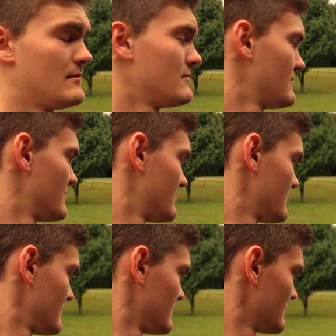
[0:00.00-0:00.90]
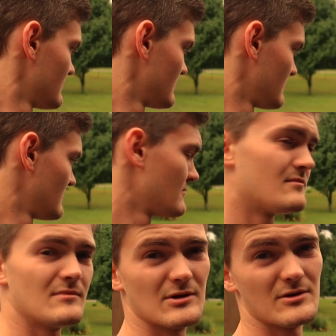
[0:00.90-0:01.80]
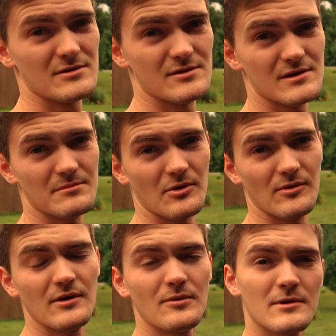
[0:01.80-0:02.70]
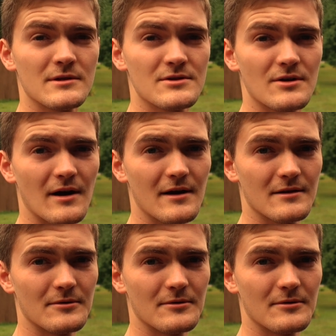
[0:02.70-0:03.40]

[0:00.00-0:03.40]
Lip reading: It's also something I really wanted to try out.